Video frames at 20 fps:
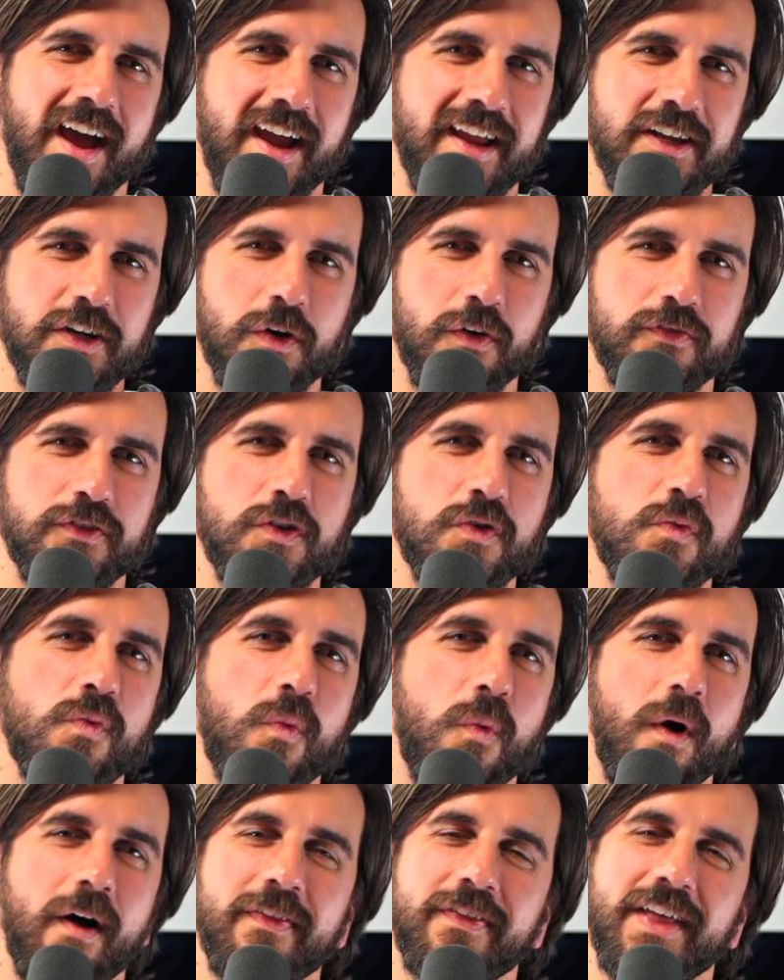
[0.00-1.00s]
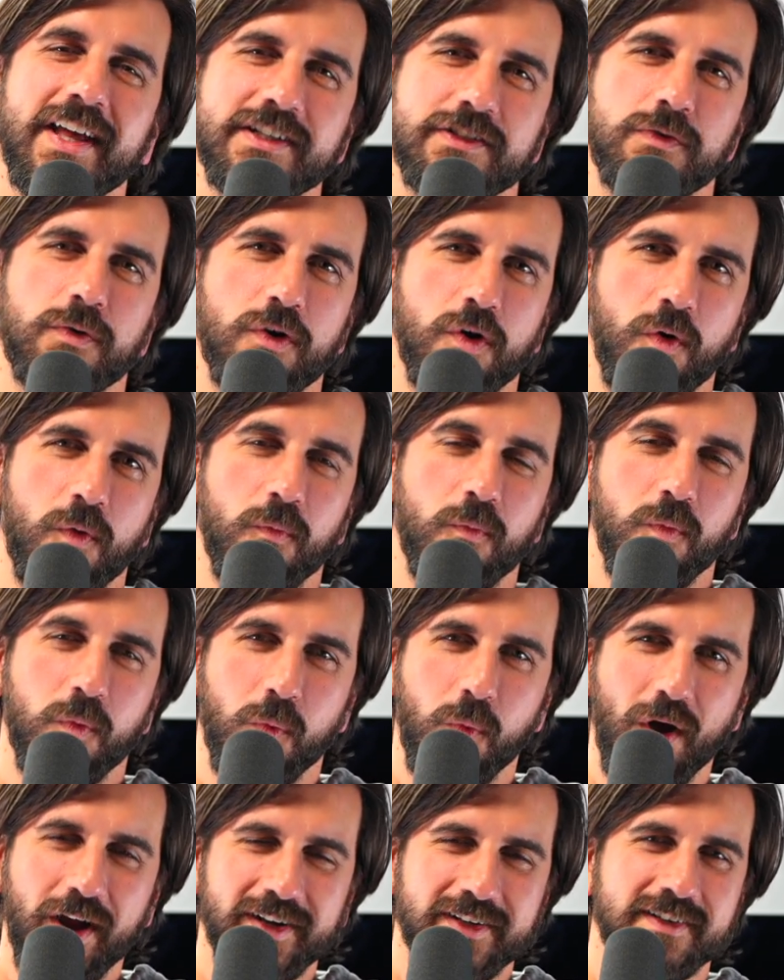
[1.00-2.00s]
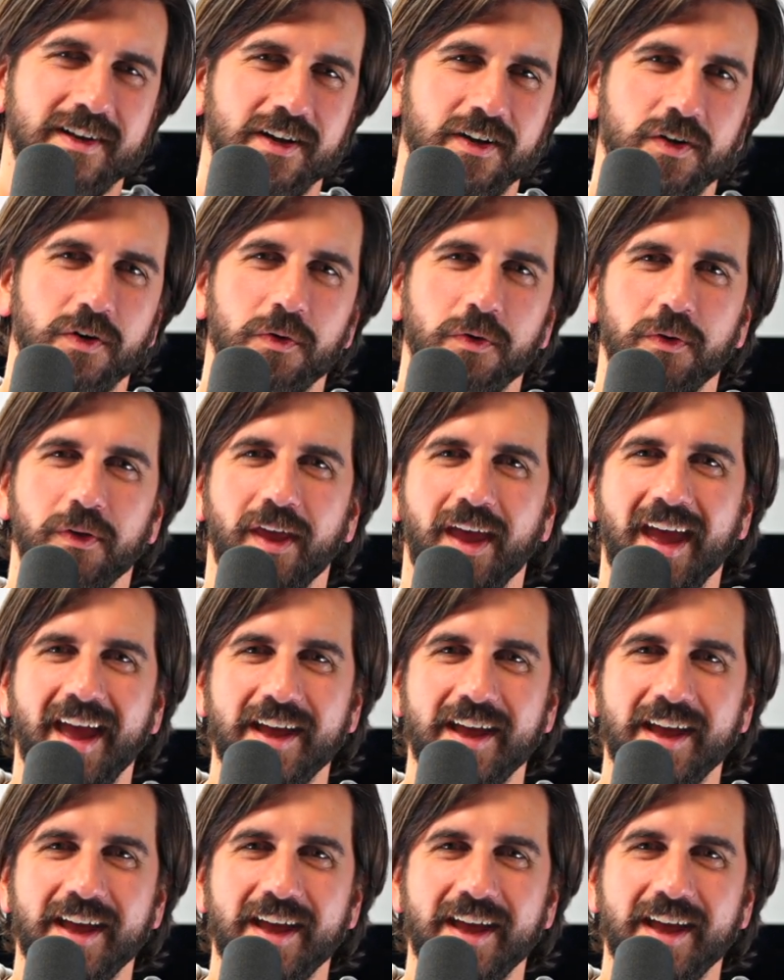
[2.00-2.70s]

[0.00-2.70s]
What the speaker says: If you want that sort of white-knuckled,